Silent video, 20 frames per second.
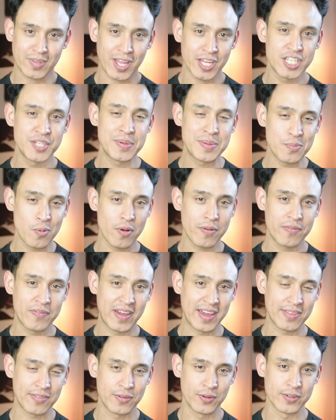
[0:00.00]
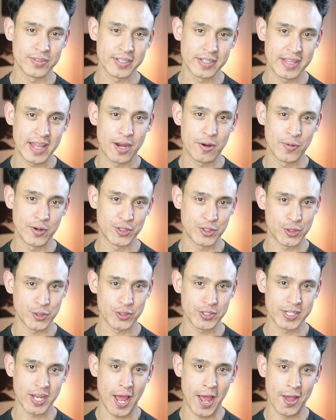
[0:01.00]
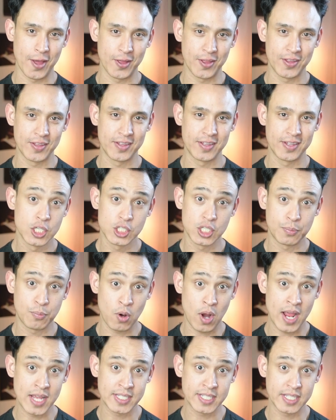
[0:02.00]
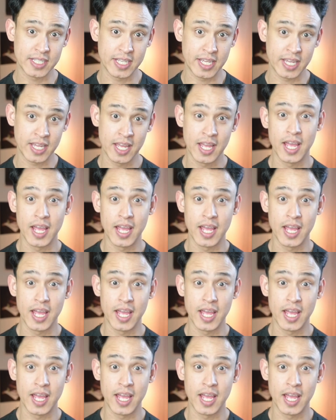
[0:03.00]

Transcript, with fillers: to be more faithful to that original style. Surprisingly,